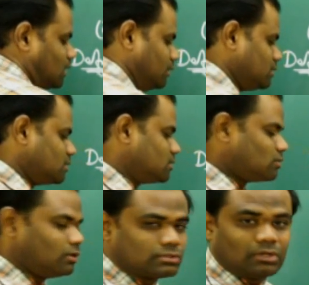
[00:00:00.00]
This is
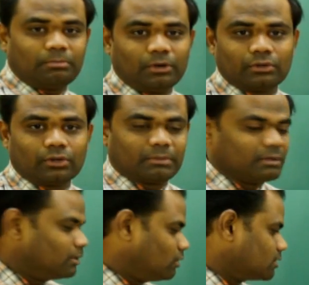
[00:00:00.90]
also a
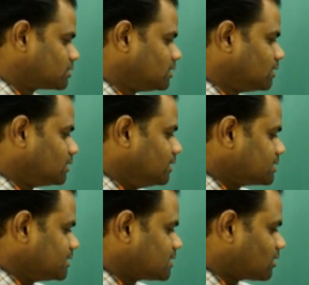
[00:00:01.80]
polynomial because
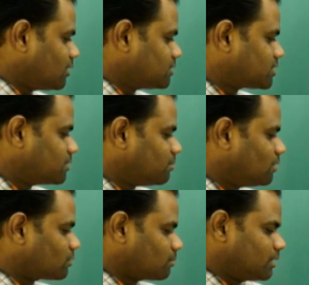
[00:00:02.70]
this is a constant
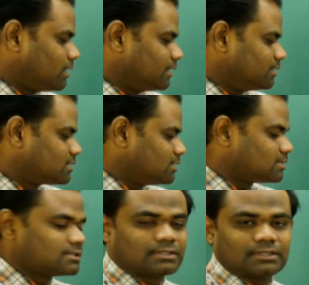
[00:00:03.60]
polynomial and this
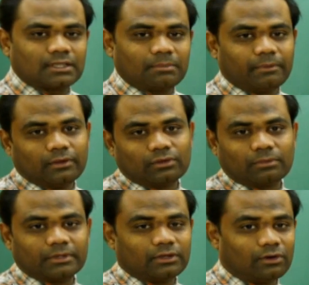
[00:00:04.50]
is a
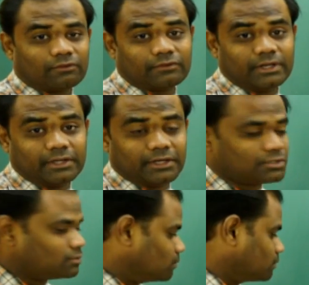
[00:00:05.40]
polynomial of degree
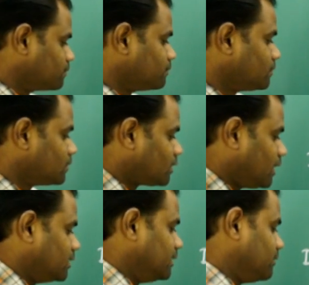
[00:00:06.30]
2.
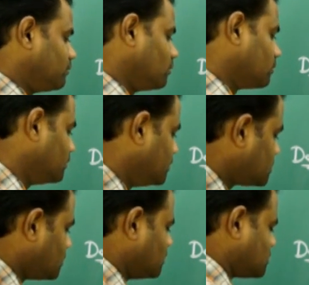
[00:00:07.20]
And therefore,
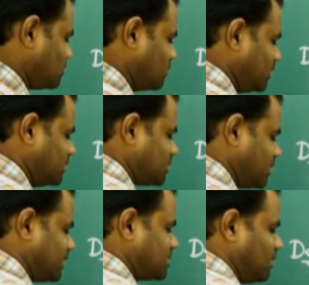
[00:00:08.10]
this also is an
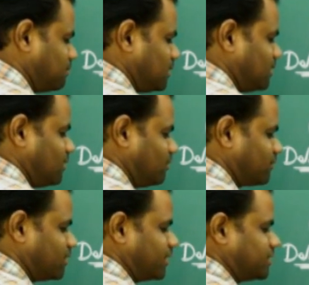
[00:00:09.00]
example of
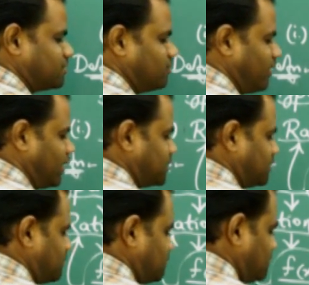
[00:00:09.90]
a rational
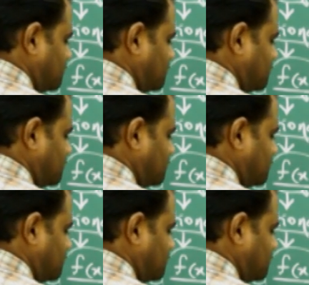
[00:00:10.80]
fraction.